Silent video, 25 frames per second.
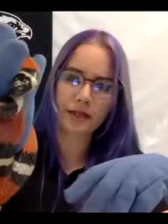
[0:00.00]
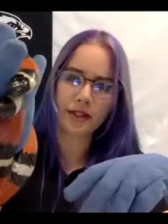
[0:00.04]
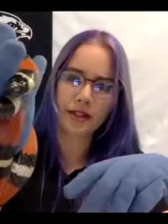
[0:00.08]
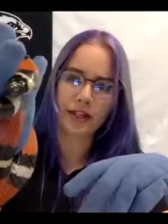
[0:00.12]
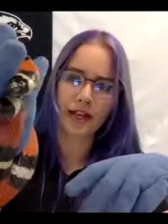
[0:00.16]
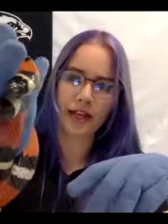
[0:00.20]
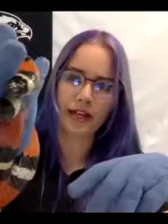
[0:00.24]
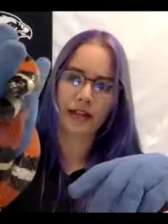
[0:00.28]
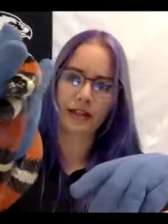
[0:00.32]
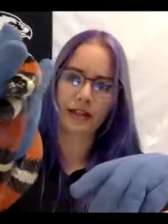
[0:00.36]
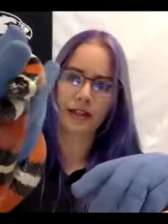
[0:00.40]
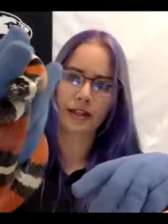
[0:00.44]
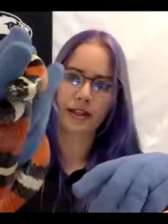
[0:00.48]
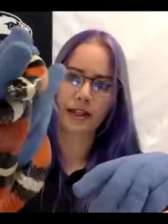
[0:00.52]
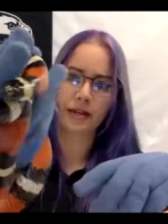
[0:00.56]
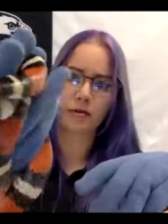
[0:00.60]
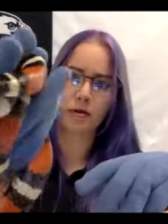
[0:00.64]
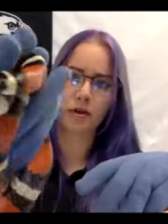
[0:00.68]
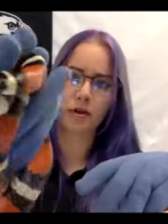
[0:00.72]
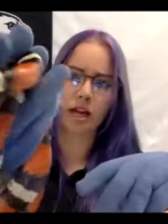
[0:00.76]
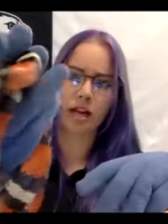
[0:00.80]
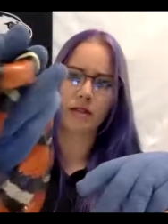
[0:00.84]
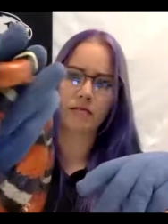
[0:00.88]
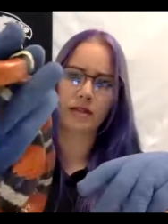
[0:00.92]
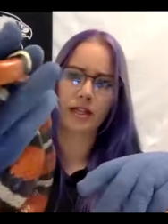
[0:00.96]
and uh, they
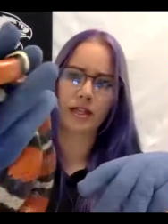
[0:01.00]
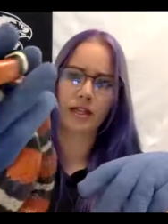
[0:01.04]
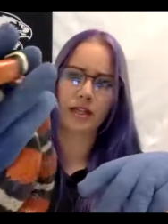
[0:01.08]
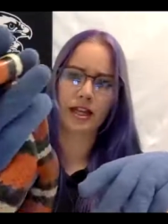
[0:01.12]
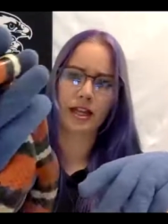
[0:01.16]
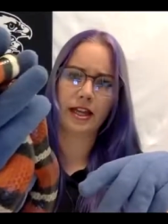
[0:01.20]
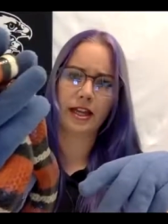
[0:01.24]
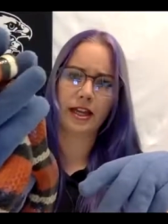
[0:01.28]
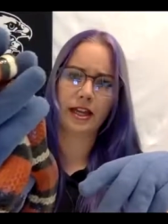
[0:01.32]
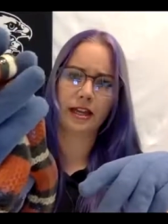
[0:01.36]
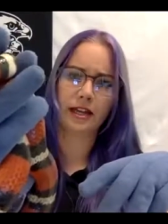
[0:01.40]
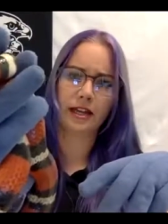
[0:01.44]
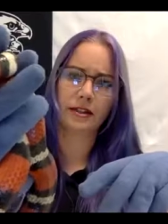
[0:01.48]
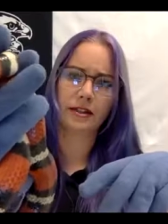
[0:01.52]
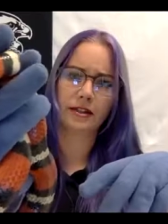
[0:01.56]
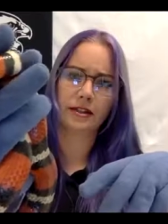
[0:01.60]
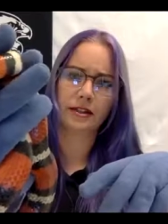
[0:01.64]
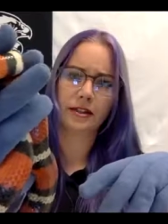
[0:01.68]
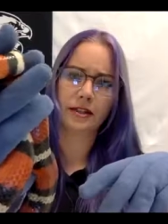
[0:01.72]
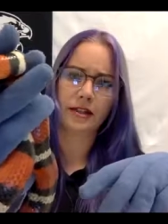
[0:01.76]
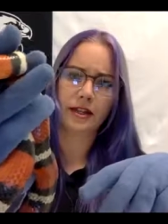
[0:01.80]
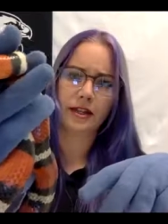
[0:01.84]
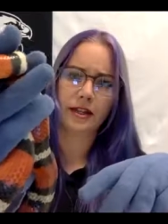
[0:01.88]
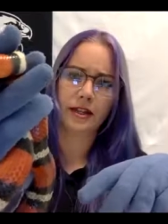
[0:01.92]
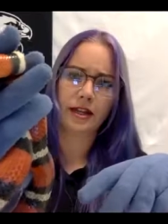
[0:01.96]
will come in and
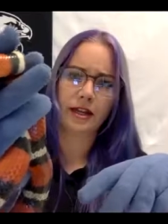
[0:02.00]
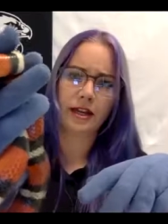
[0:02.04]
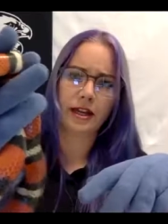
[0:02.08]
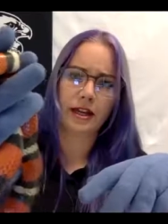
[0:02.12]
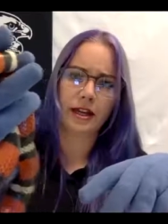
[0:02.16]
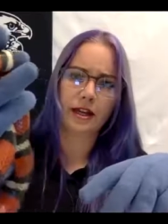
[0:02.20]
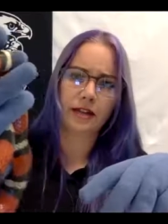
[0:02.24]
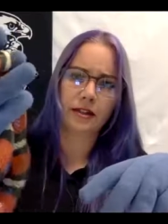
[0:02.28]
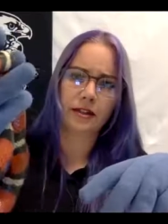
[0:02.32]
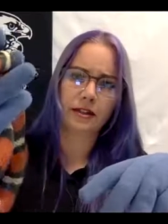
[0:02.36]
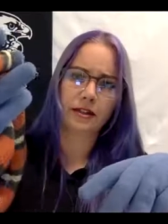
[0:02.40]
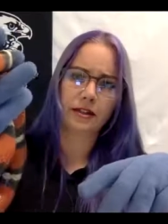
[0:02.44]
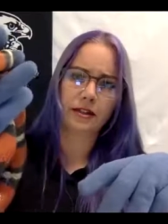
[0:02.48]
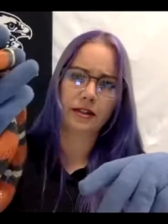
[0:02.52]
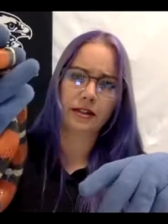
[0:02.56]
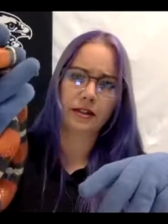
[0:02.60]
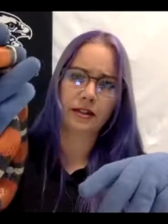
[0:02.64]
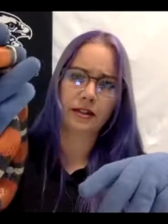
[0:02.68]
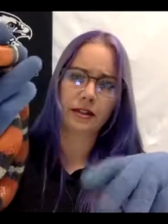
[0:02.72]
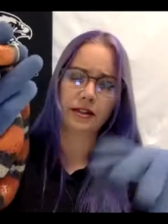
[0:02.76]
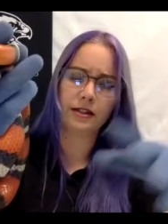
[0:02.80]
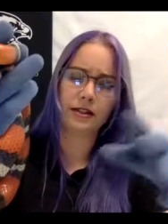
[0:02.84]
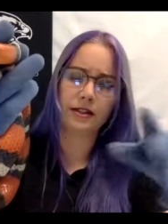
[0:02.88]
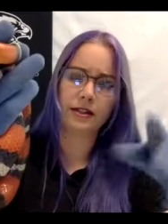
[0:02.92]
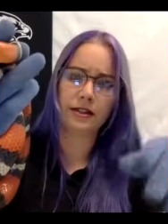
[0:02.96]
and
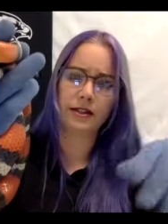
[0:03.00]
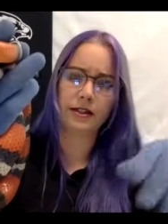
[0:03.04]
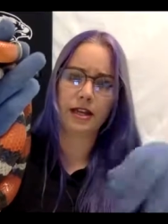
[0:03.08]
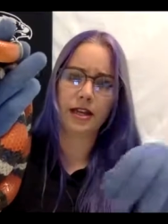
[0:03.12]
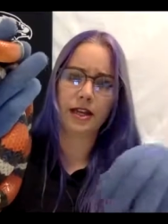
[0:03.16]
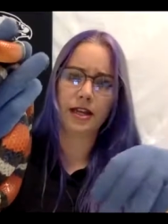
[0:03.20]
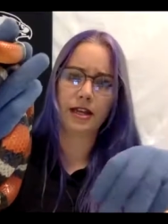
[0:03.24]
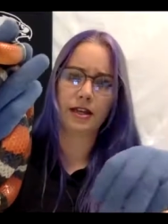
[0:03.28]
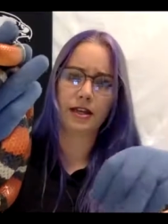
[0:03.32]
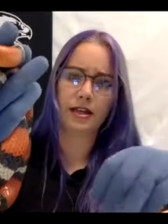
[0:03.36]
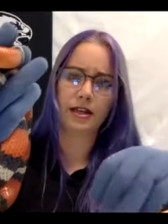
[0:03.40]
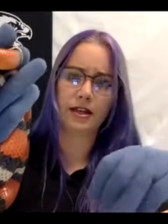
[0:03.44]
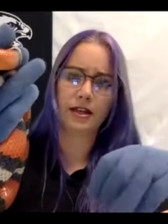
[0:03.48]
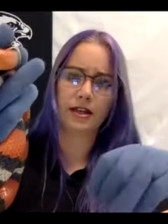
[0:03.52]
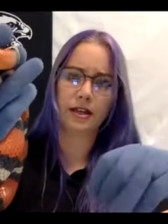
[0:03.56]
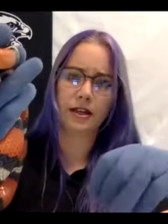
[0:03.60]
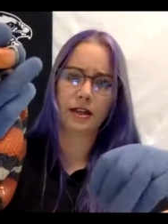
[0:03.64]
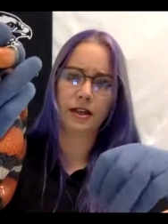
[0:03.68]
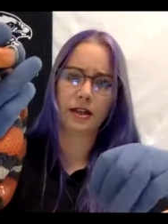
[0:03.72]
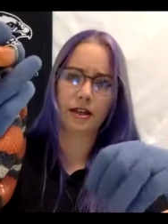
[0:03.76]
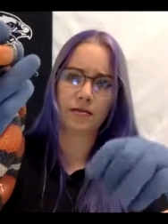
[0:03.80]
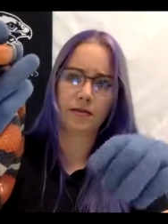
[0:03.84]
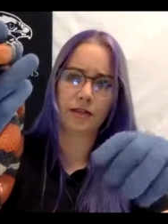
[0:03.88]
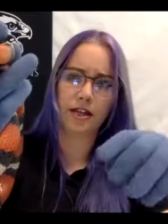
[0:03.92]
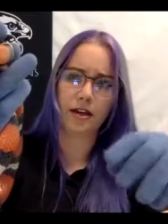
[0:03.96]
get the snake,
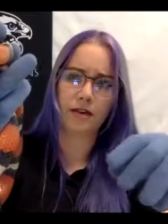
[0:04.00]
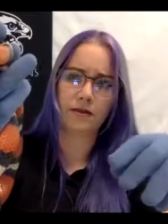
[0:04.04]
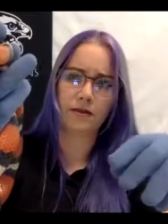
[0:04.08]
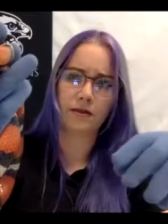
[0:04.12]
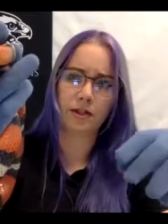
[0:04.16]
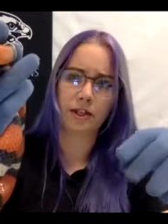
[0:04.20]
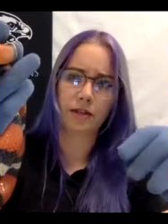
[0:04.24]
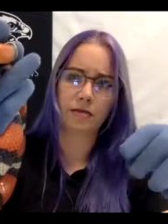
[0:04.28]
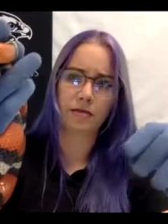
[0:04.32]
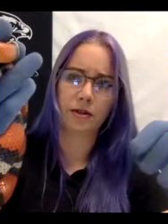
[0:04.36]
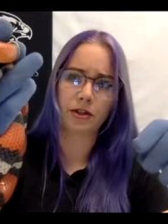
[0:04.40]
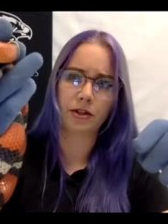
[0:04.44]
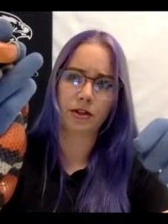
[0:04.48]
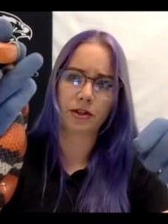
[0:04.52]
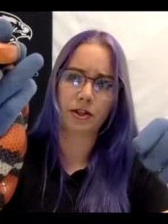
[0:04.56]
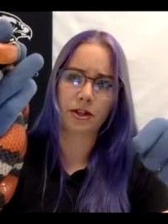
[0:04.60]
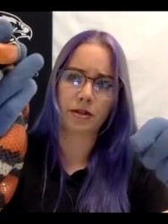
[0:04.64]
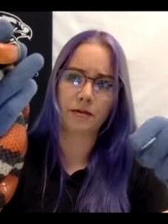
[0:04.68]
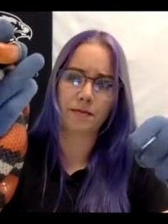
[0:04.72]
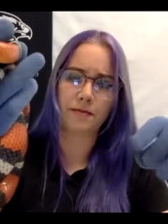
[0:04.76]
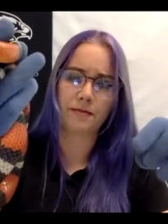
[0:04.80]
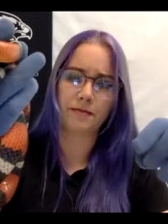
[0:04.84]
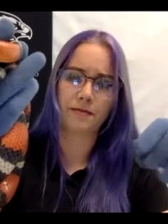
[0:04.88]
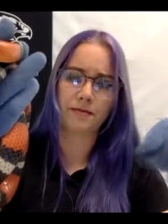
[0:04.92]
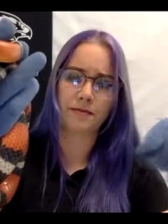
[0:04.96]
um, carefully put
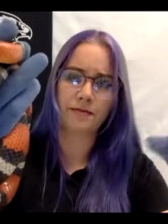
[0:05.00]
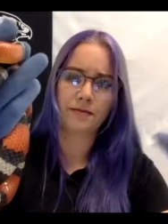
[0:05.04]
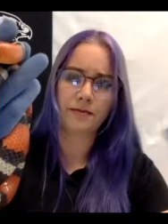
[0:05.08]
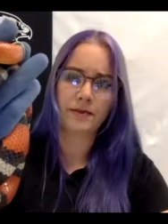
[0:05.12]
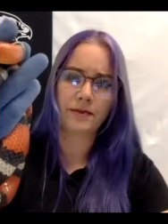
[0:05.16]
them